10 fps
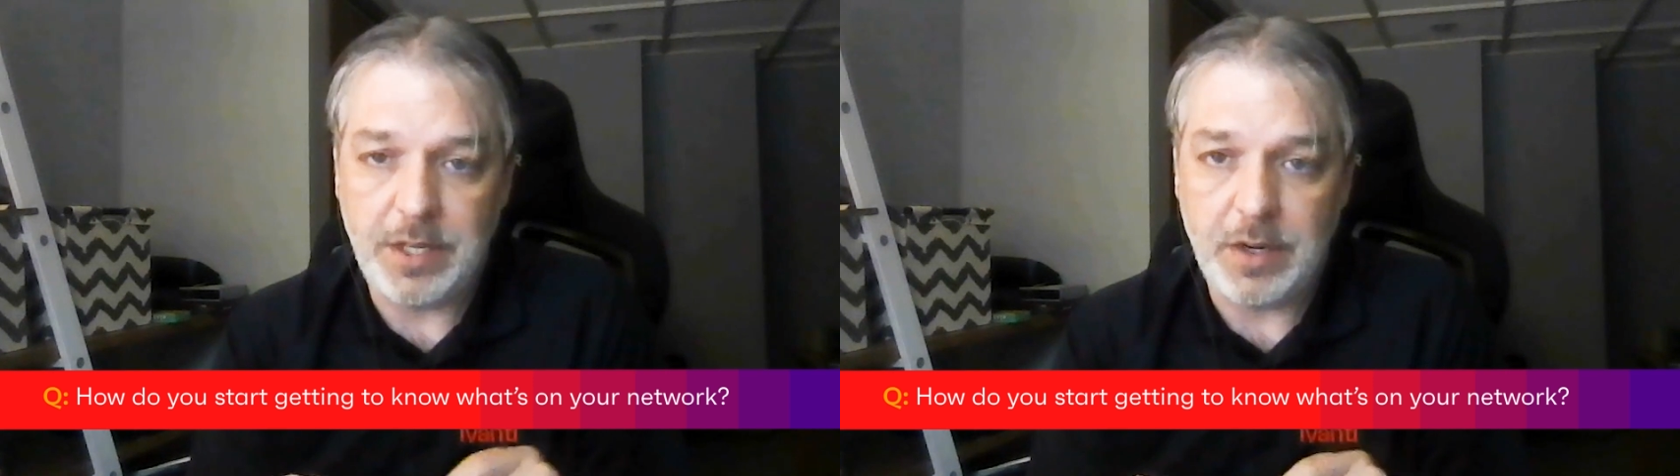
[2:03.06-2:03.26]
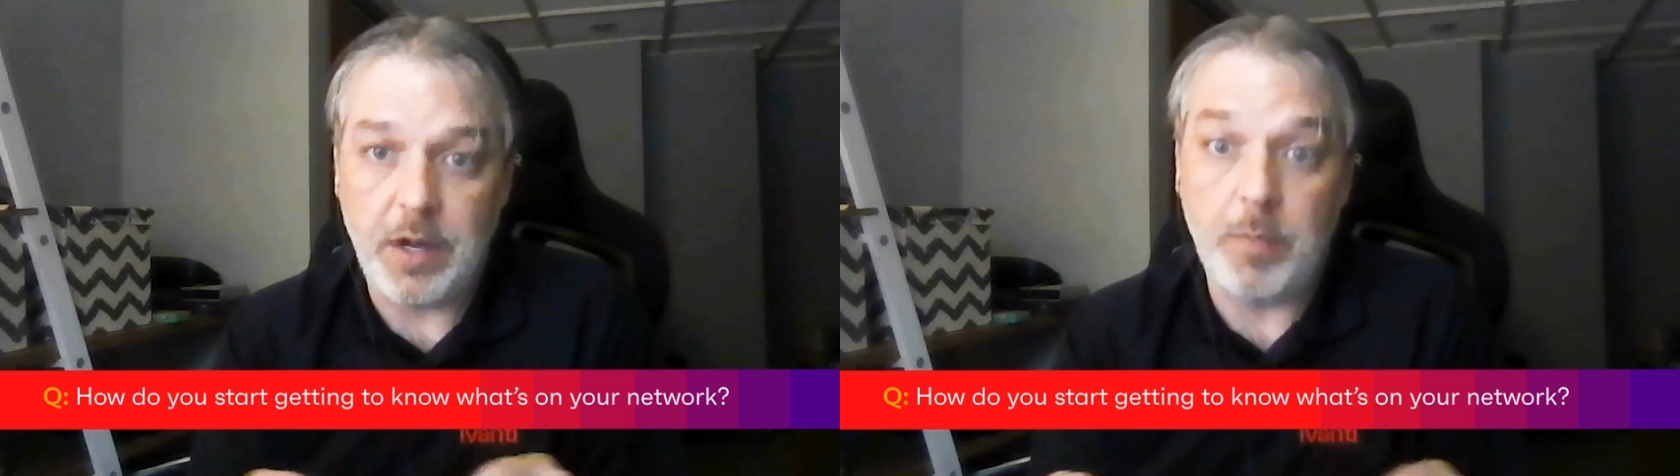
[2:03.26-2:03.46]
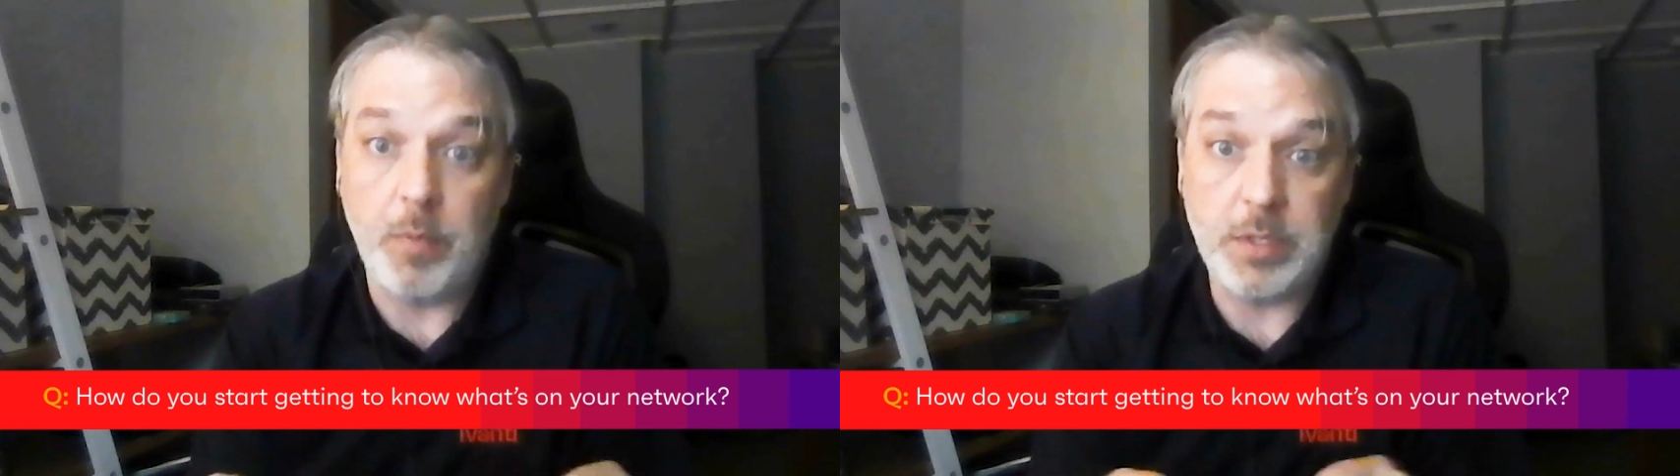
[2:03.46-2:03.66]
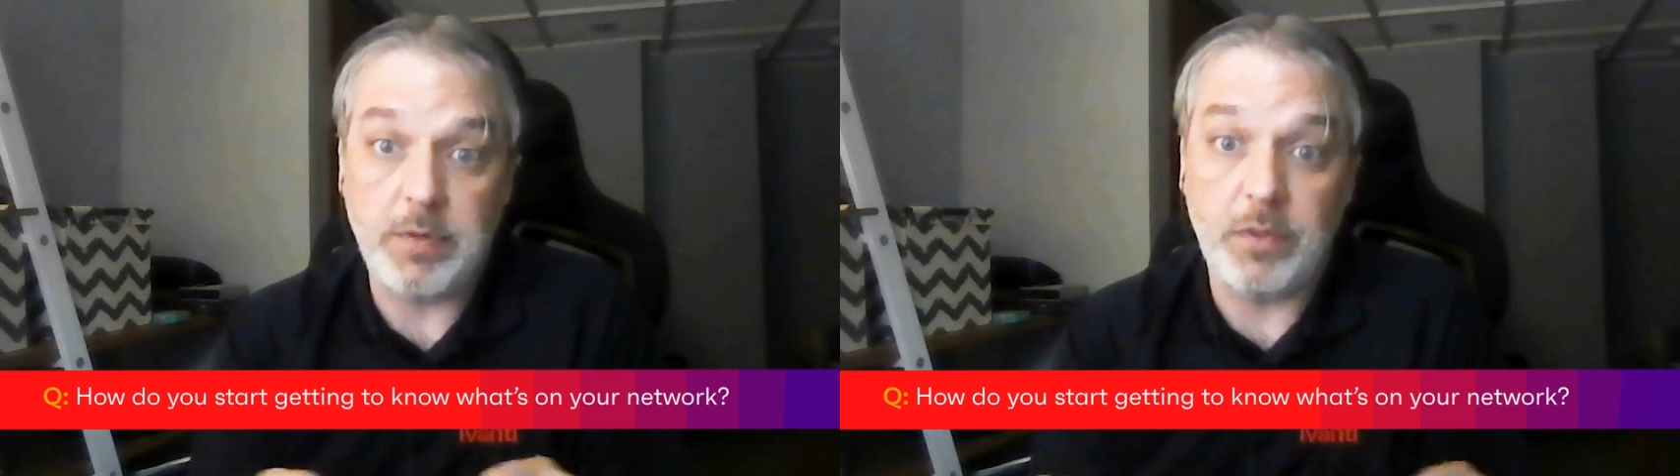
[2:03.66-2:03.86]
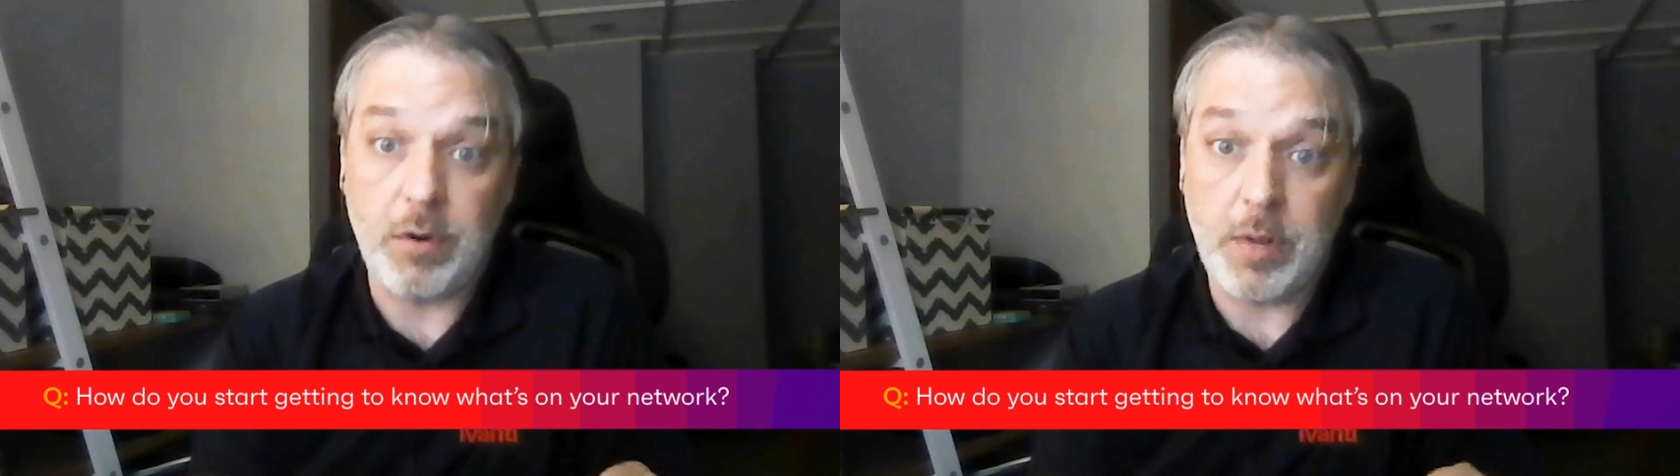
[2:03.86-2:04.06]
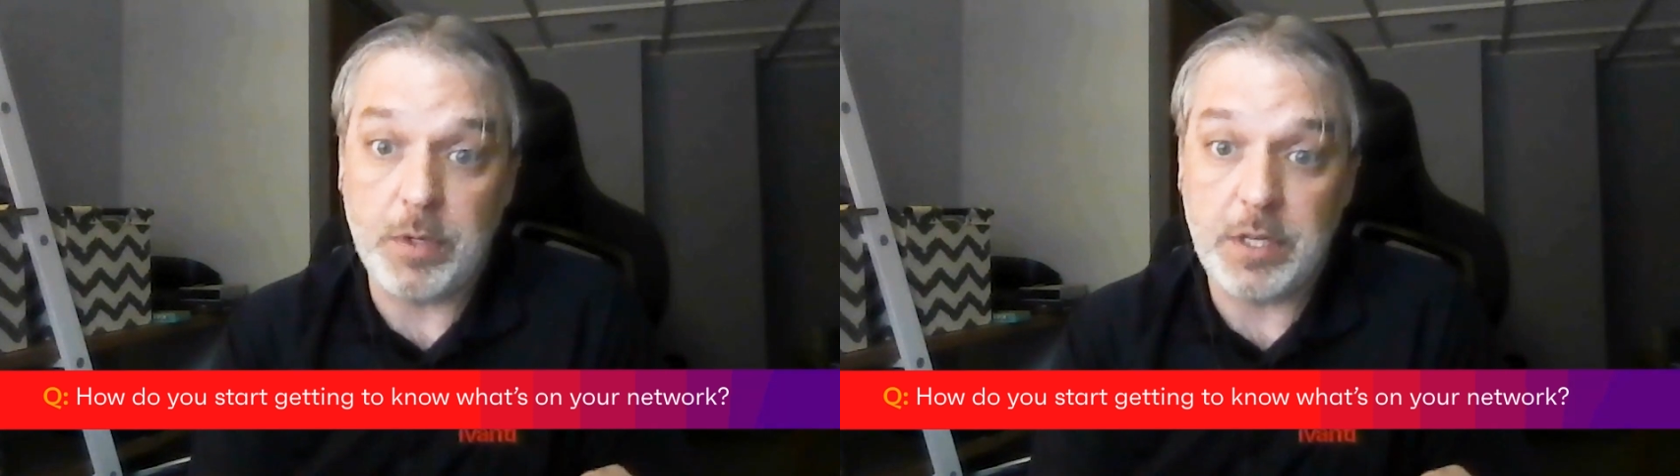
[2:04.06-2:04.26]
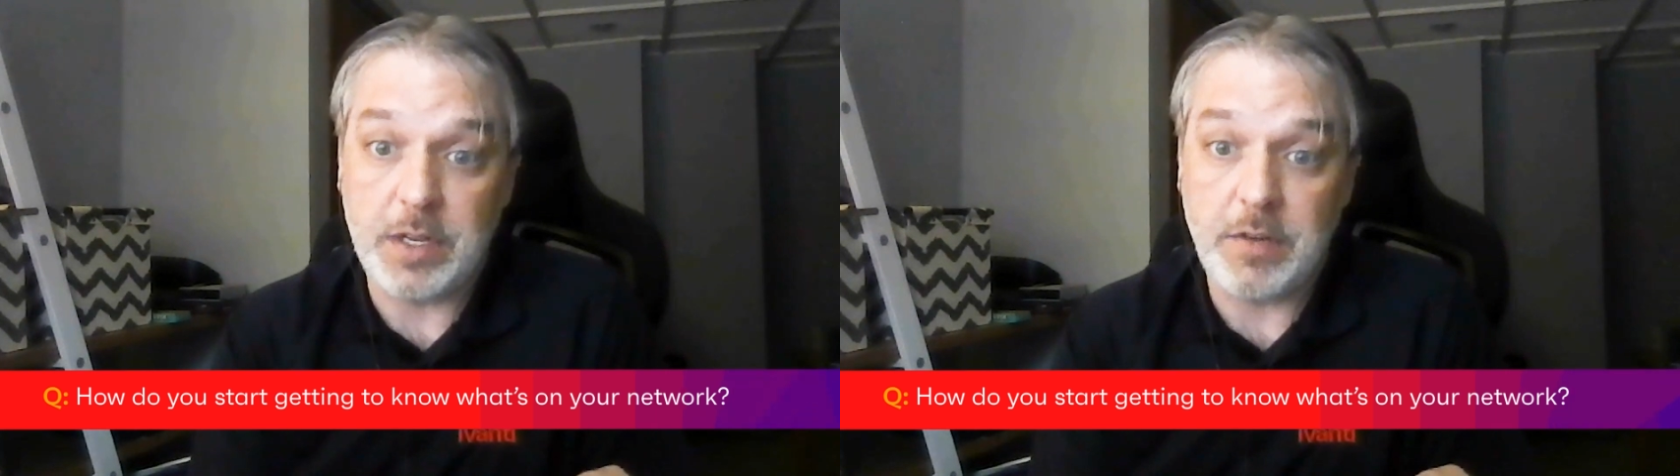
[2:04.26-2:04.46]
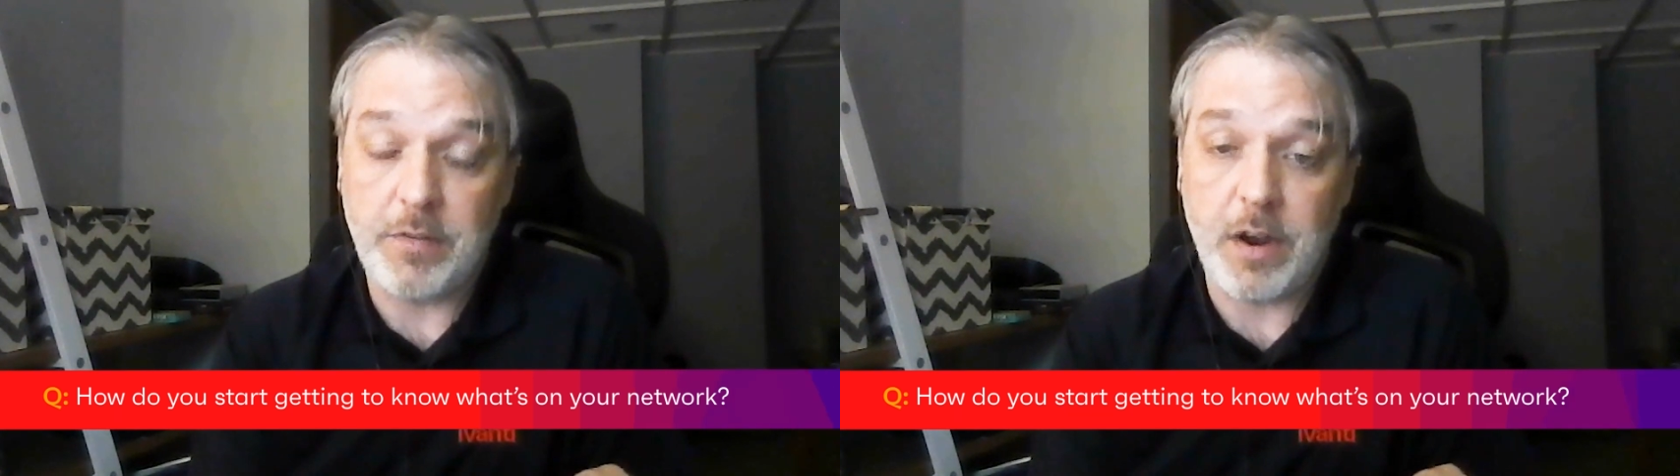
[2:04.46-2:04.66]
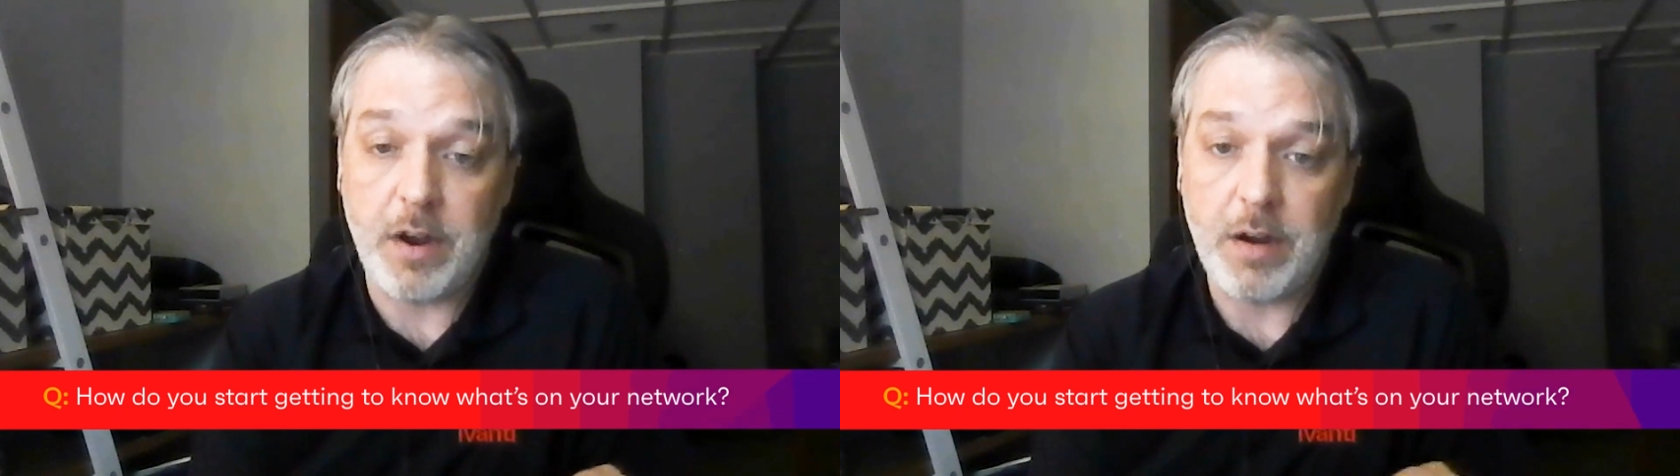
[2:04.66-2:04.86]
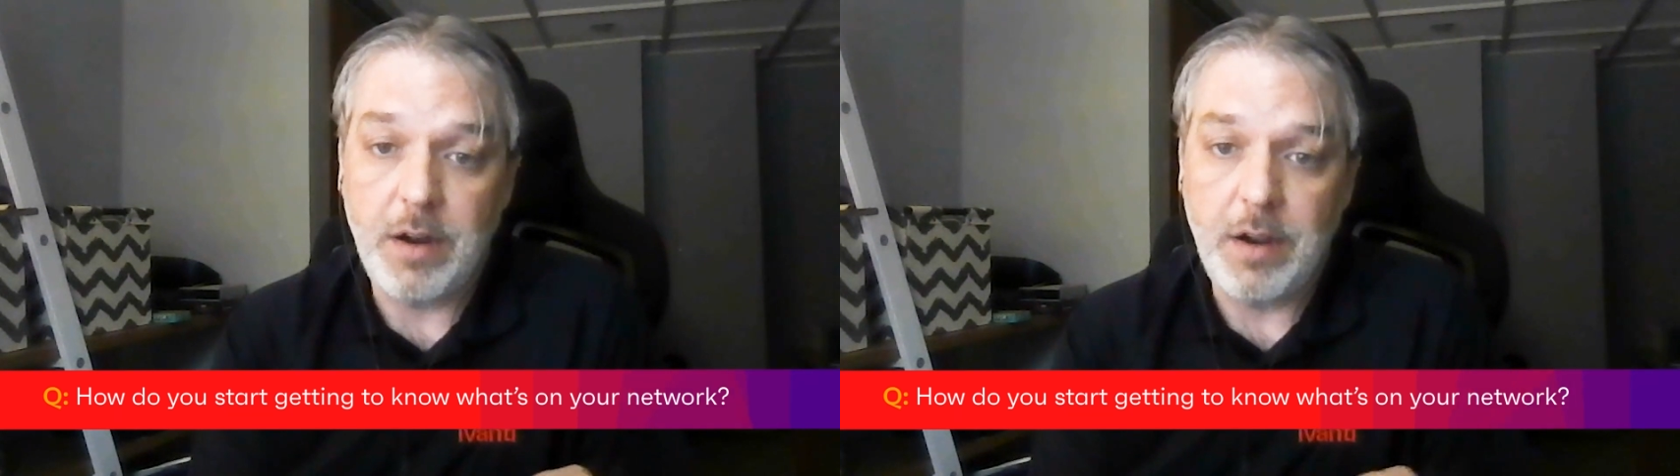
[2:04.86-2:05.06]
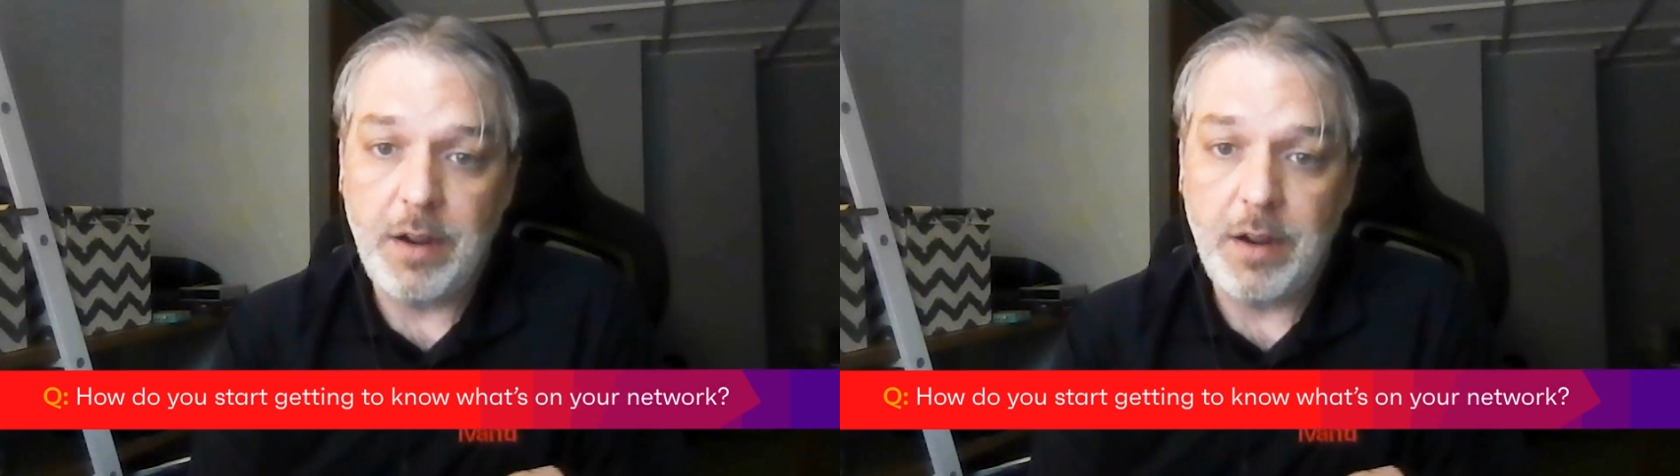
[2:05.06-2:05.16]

you know upwards of 30% of our